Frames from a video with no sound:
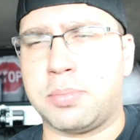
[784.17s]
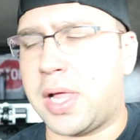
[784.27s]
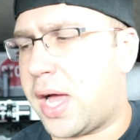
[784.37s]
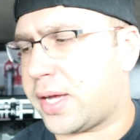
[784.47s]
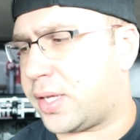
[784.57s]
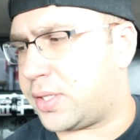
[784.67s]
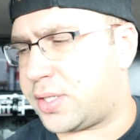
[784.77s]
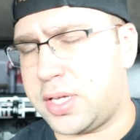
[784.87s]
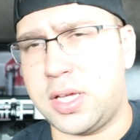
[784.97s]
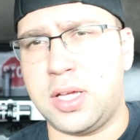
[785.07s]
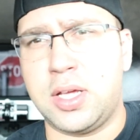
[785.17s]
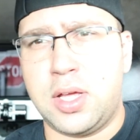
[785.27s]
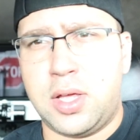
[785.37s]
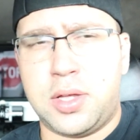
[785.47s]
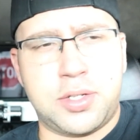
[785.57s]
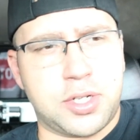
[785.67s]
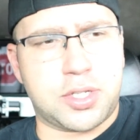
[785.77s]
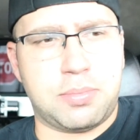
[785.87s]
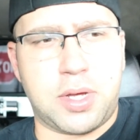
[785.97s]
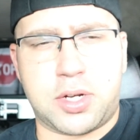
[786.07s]
the block and see,
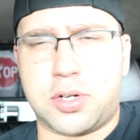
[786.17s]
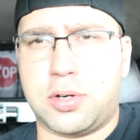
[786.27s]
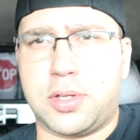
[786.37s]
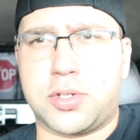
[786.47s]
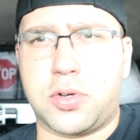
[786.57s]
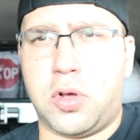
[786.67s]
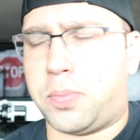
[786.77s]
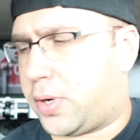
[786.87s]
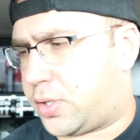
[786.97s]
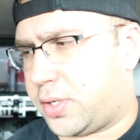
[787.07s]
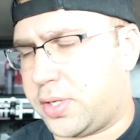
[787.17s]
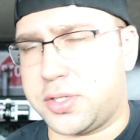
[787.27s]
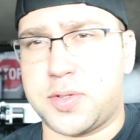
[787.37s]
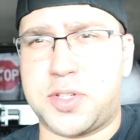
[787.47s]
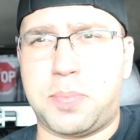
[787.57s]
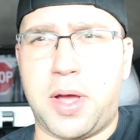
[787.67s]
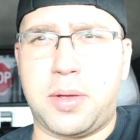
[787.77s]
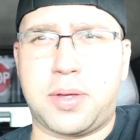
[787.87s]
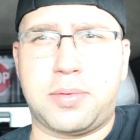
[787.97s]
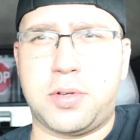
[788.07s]
just to make sure this oil pressure doesn't
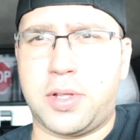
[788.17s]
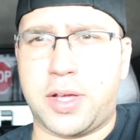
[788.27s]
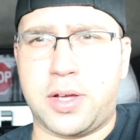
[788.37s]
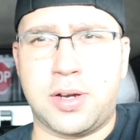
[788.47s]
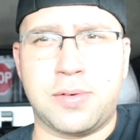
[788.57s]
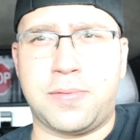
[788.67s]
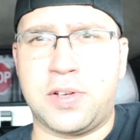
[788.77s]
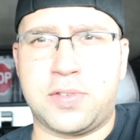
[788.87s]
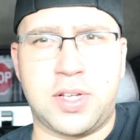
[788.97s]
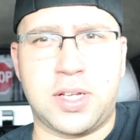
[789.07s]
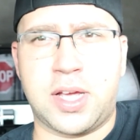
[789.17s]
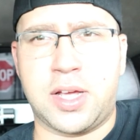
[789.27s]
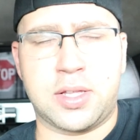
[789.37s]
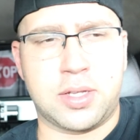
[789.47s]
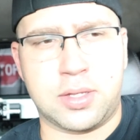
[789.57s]
spike to like 150 again,